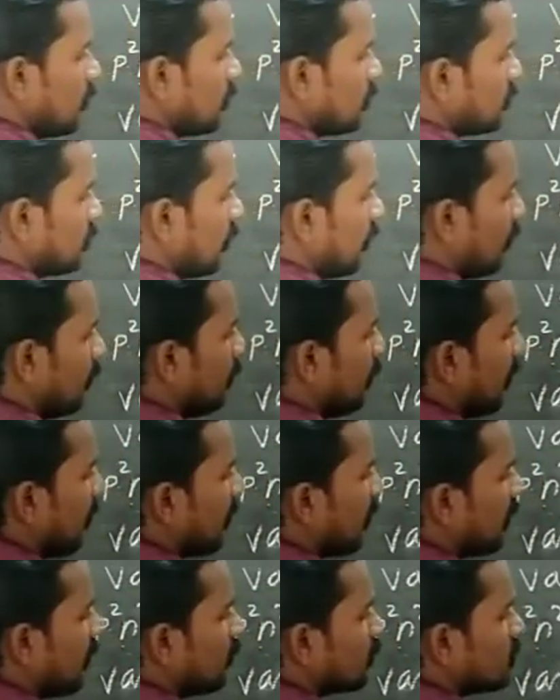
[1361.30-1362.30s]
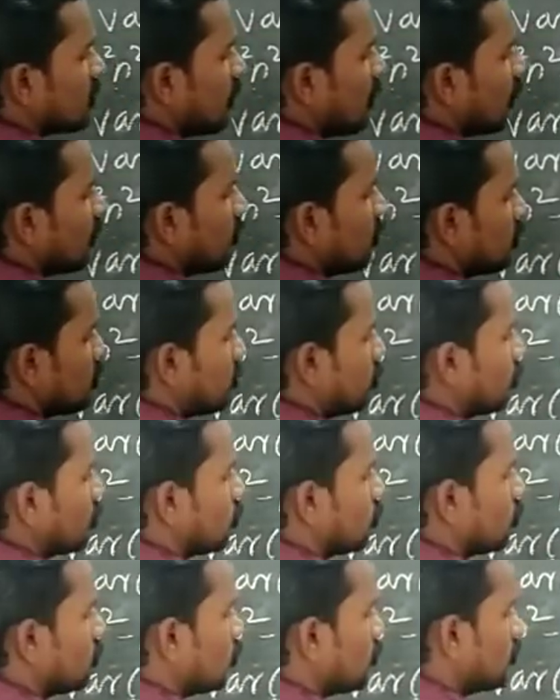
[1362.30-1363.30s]
So remaining terms are these two.
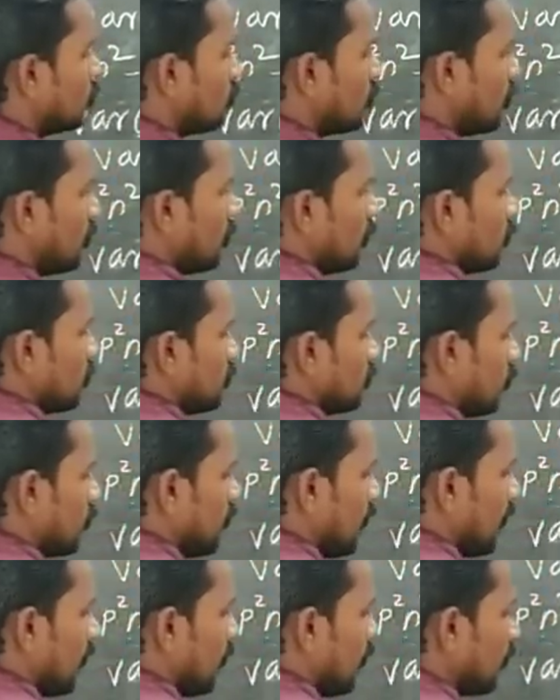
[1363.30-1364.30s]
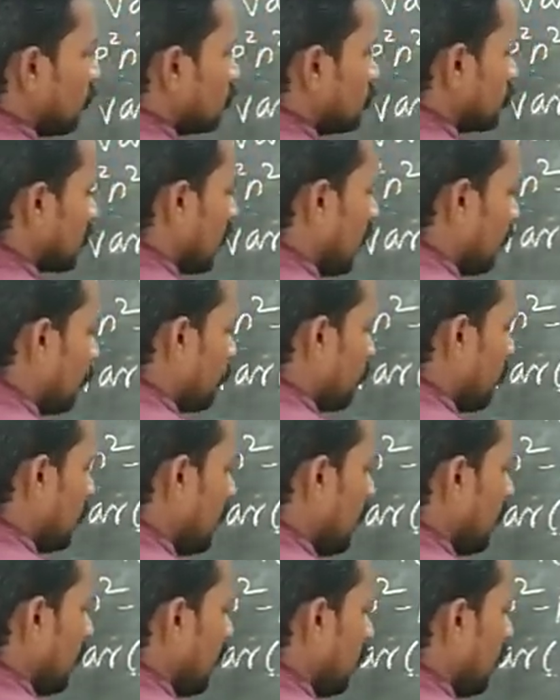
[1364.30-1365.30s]
So taken outside,
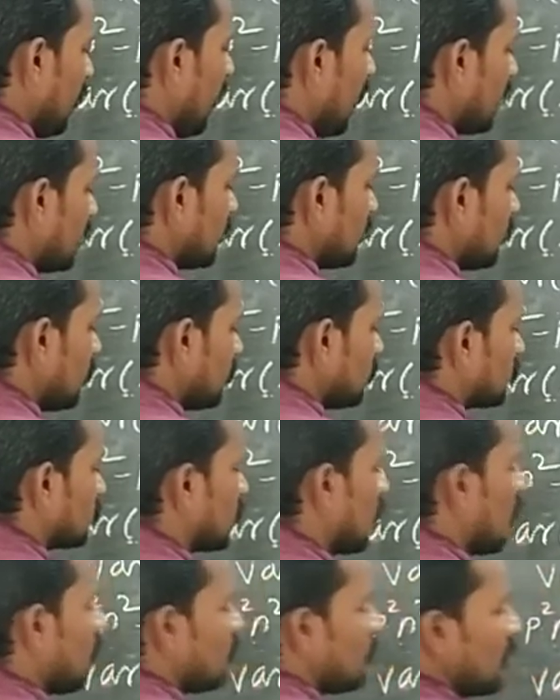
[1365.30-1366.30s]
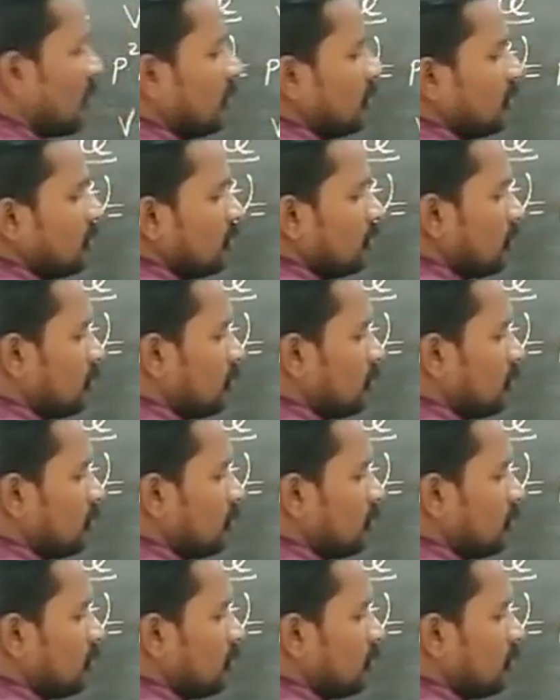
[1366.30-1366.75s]
p n is common